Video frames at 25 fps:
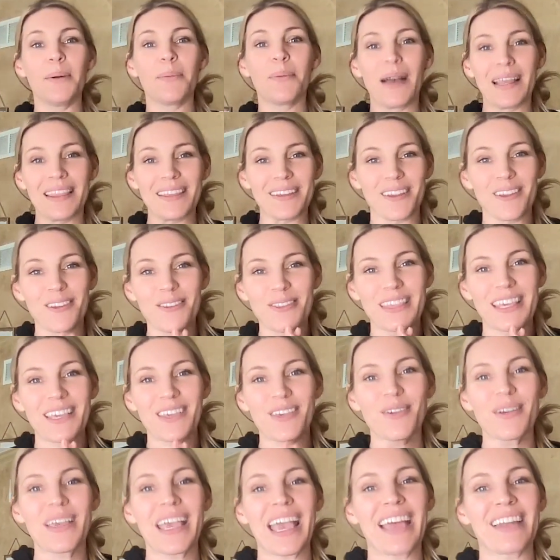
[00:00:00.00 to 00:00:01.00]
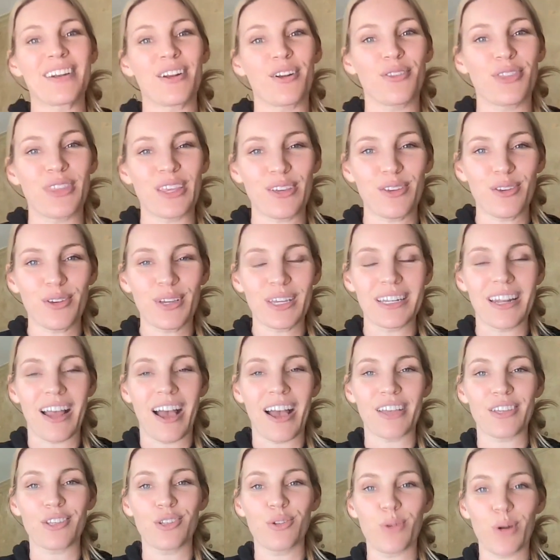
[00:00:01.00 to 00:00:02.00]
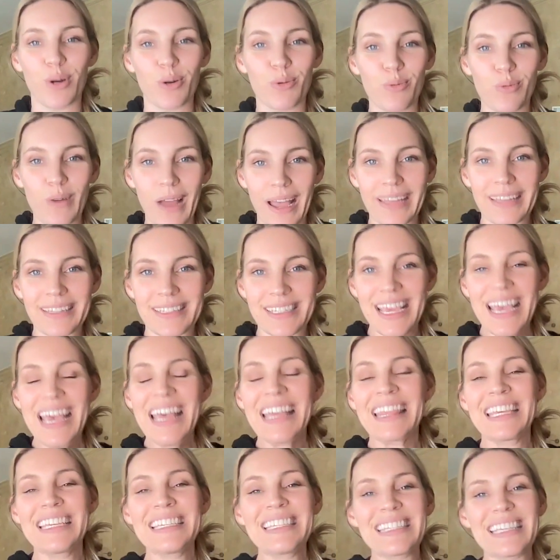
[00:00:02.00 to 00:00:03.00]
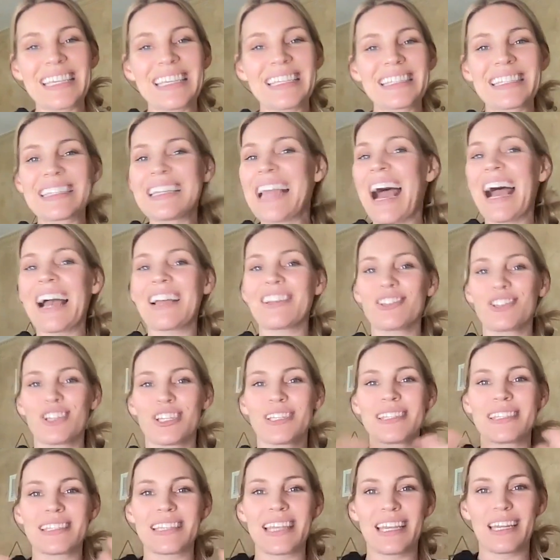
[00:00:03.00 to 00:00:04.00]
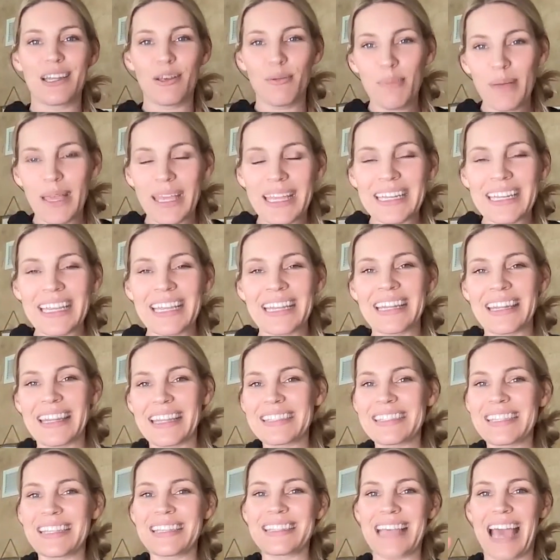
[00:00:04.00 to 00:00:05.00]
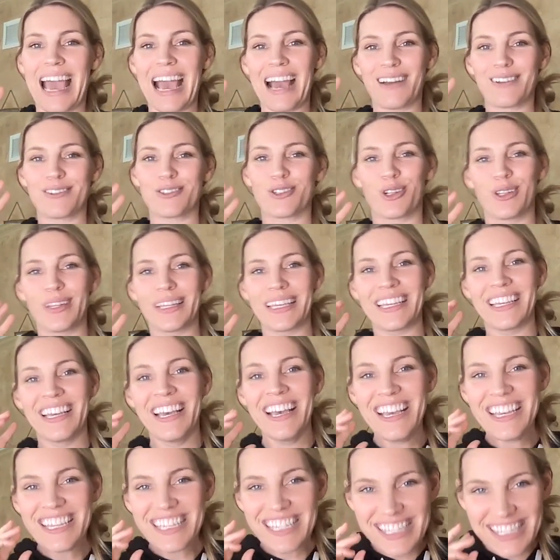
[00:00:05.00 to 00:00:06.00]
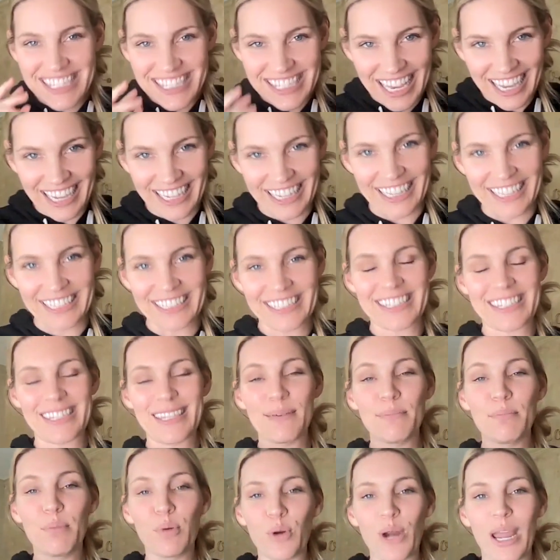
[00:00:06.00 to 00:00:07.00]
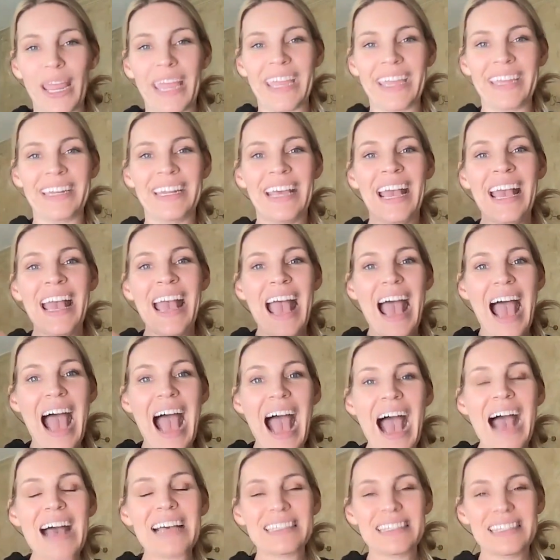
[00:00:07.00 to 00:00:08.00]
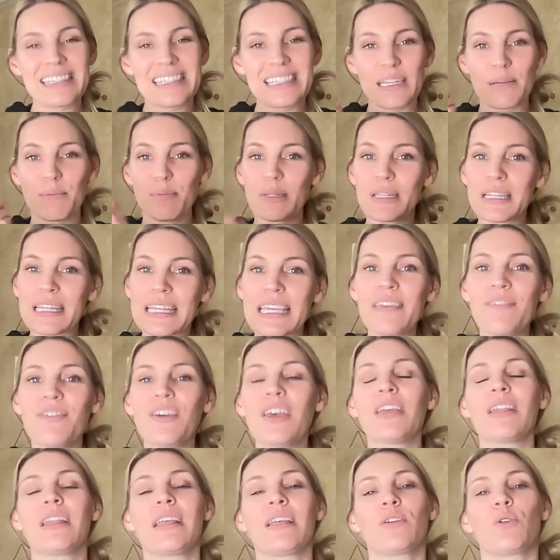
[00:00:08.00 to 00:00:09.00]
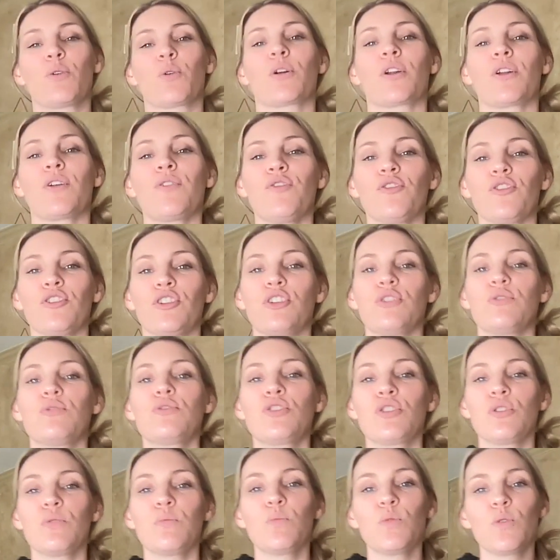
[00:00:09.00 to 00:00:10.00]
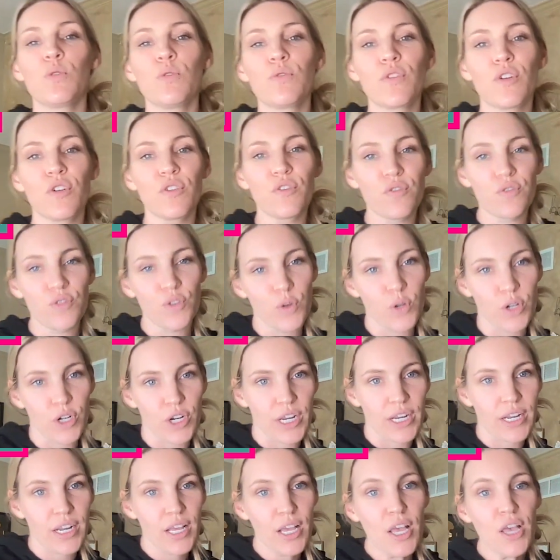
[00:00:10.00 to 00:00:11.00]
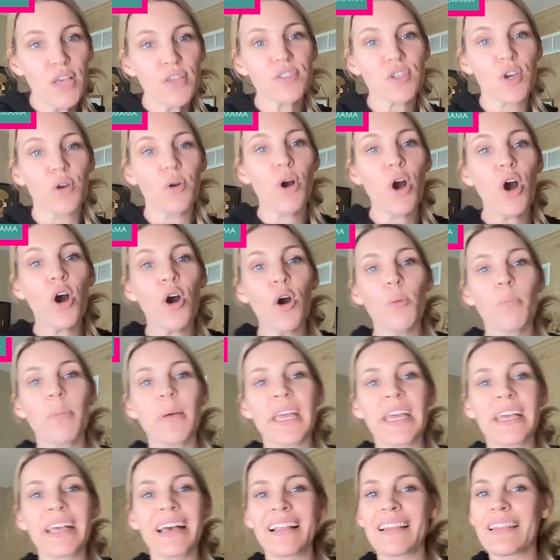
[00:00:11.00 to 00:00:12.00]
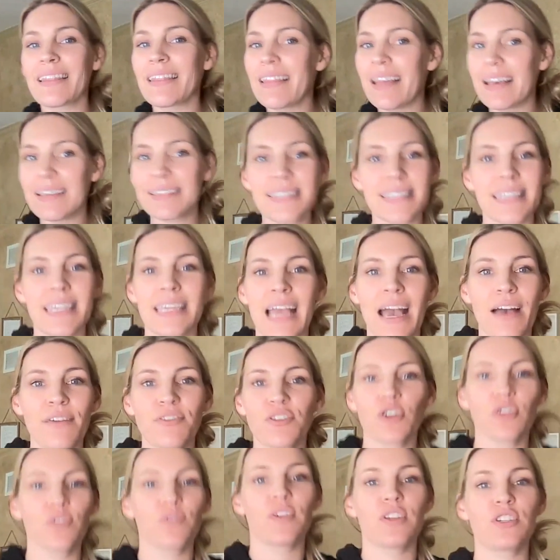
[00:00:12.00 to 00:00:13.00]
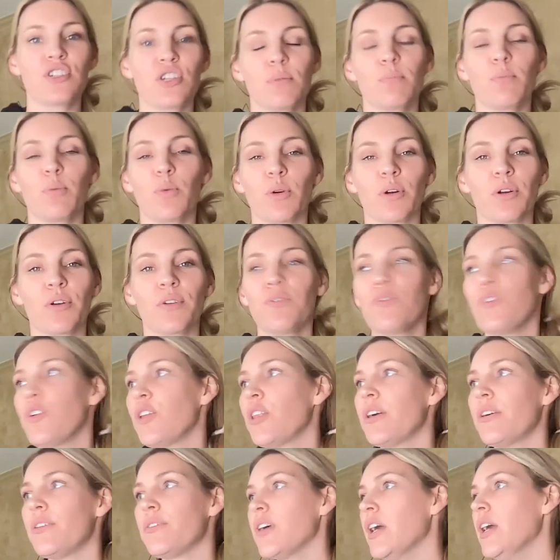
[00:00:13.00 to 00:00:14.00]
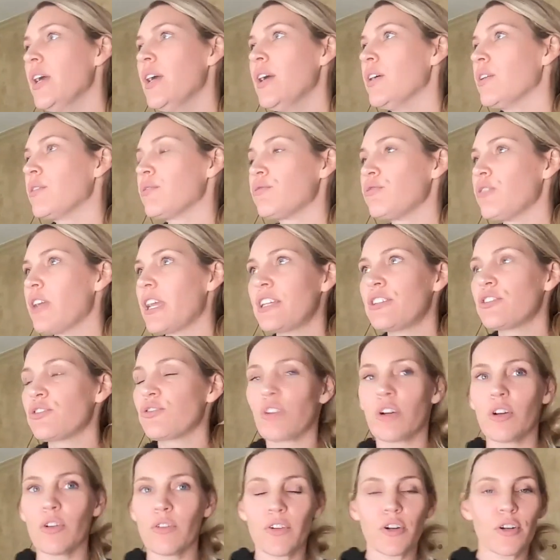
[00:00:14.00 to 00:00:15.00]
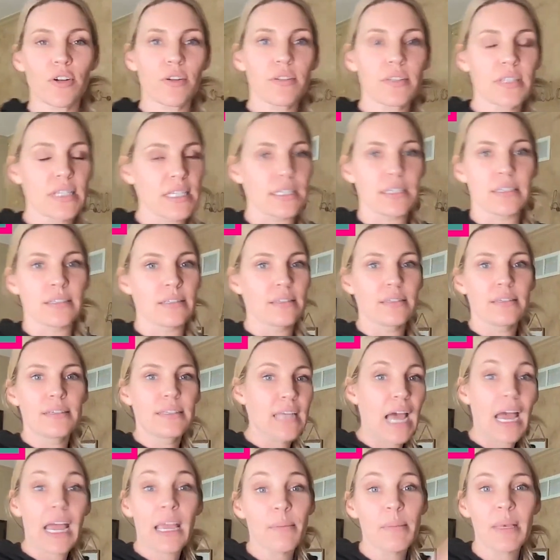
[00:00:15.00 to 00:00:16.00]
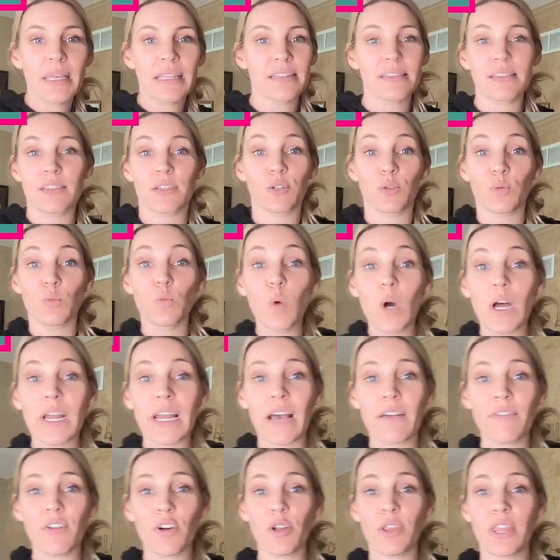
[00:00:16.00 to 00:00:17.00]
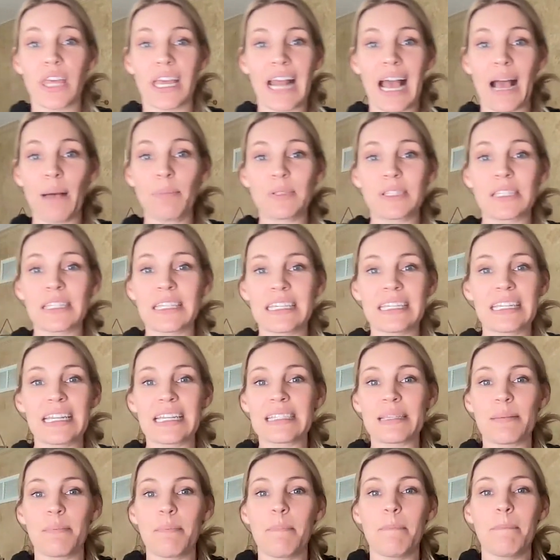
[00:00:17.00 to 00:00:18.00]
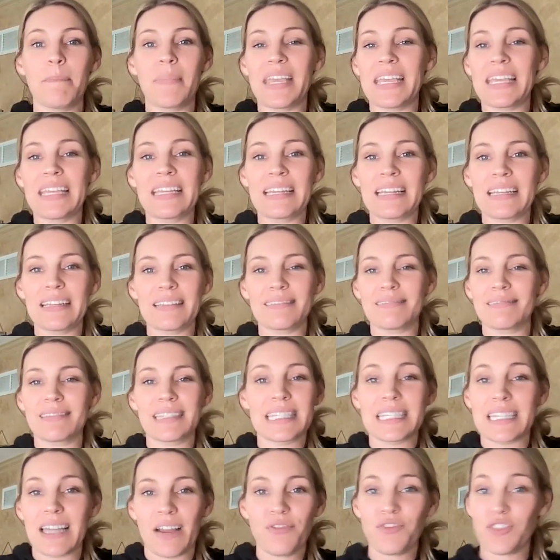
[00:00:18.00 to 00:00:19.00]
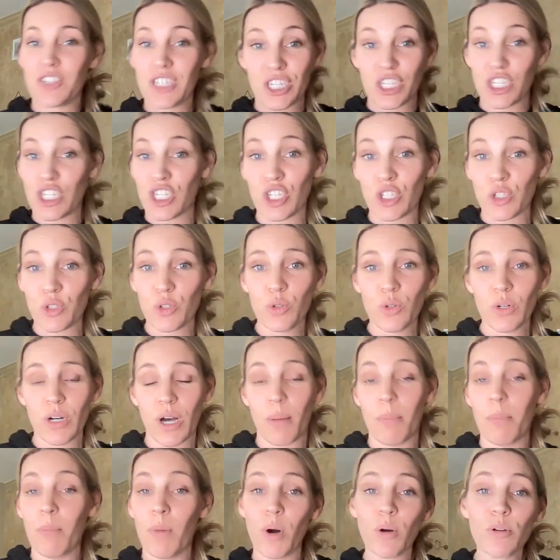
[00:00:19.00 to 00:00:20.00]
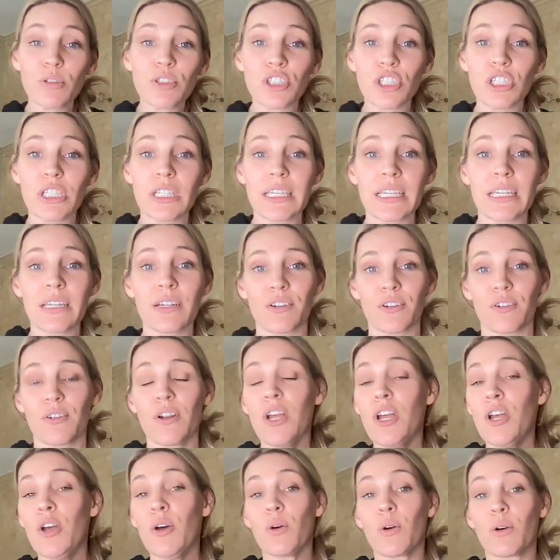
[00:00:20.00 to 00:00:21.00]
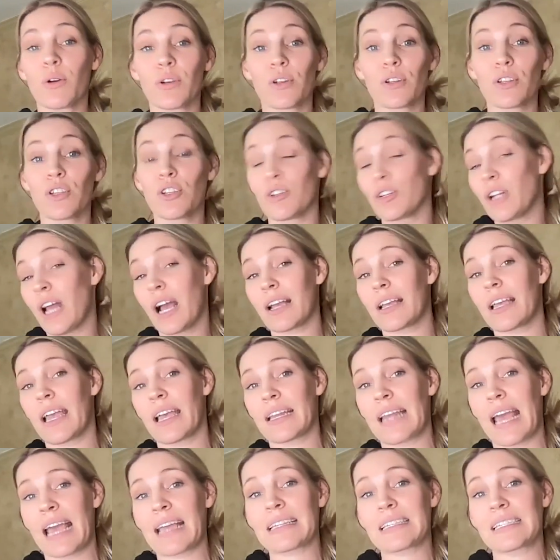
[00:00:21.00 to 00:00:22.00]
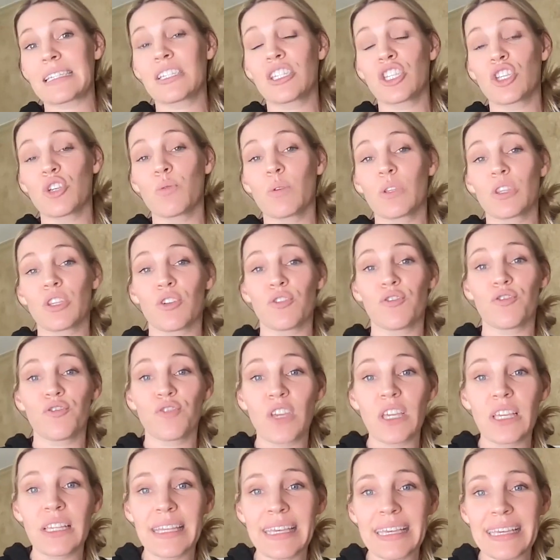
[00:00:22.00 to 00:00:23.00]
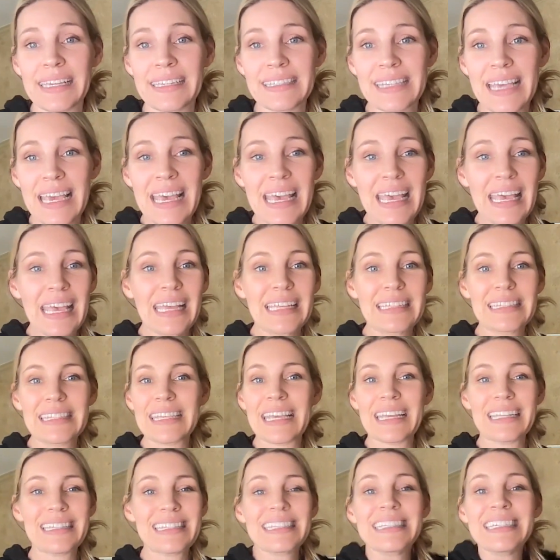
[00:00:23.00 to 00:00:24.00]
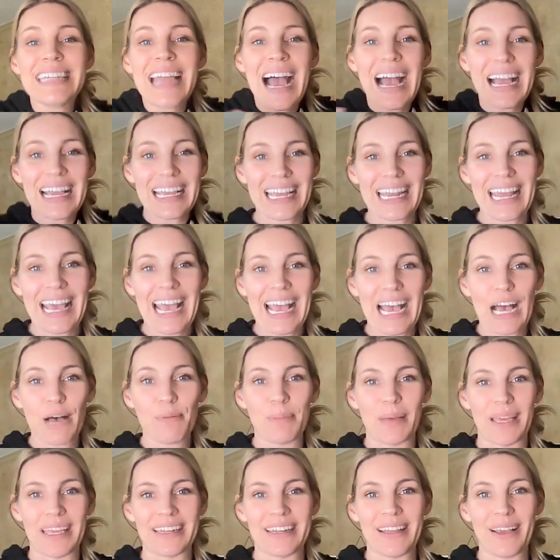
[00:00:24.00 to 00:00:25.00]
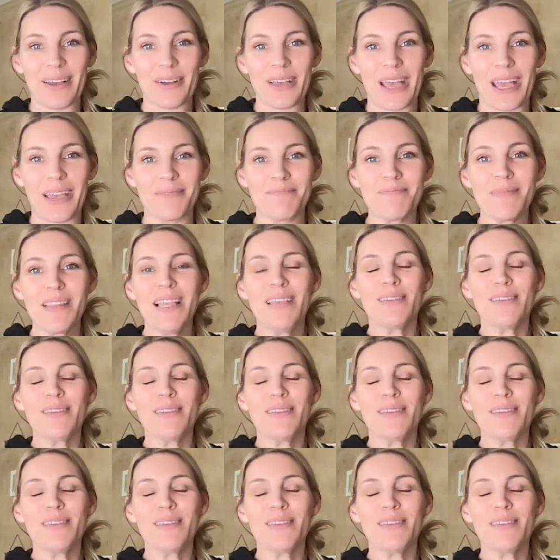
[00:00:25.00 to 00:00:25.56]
Whether you think you can or think you cannot, you are right. This is not just an opinion. This is actually science. The brain has to believe it in order for you to move for it. So hoping, lusting after a vision board full of Range Rovers and diamonds or whatever, that absolutely doesn't mean stuff to you emotionally, or you're not connected to with your feelings, it's not going to happen. Okay.